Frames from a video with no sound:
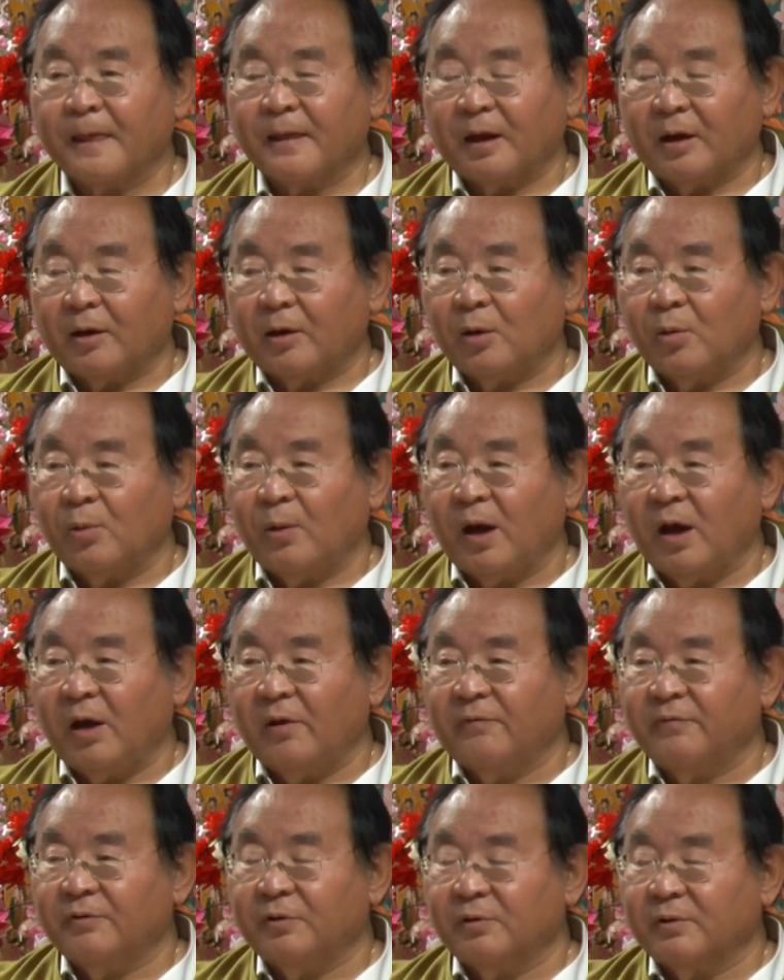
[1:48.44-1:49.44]
They're aware
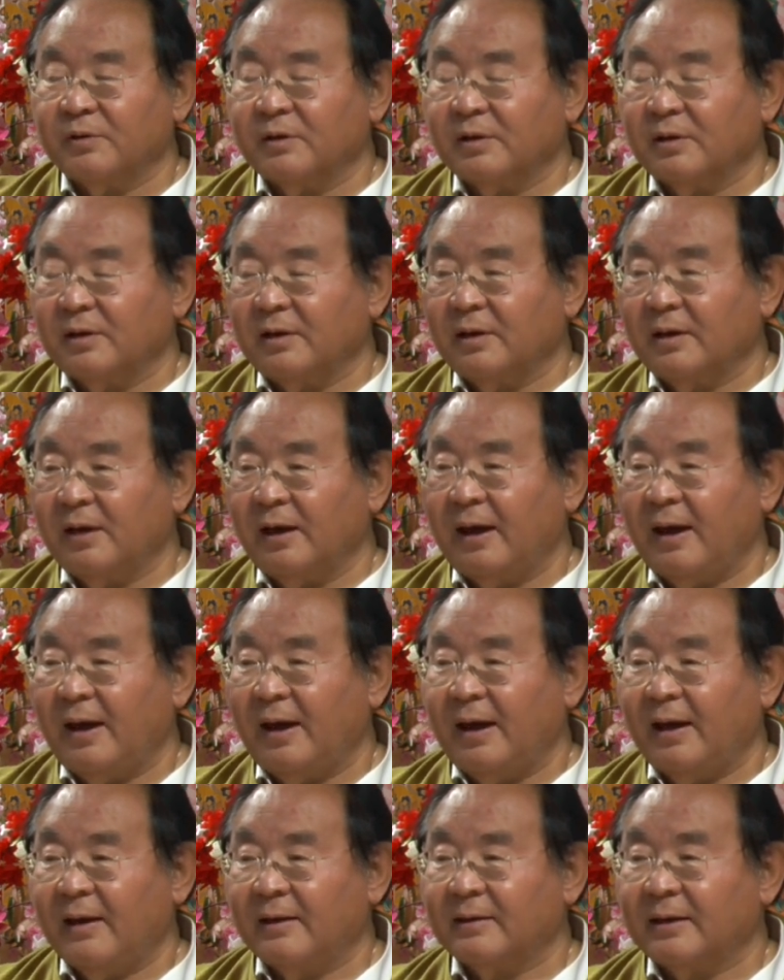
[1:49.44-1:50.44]
of your
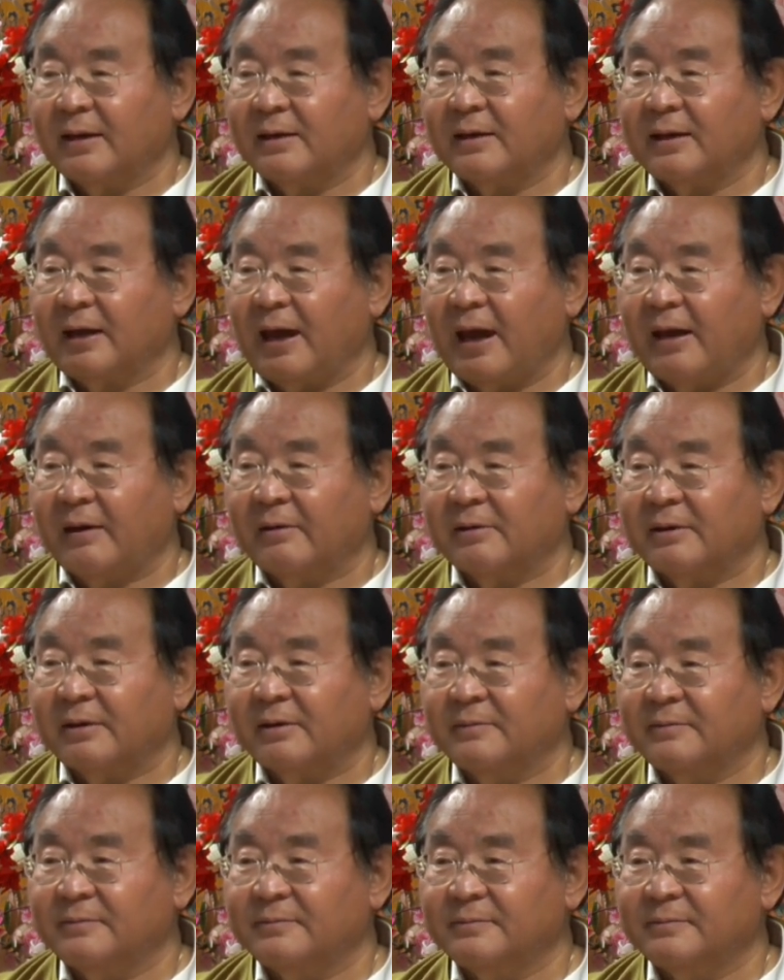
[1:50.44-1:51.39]
getting angry.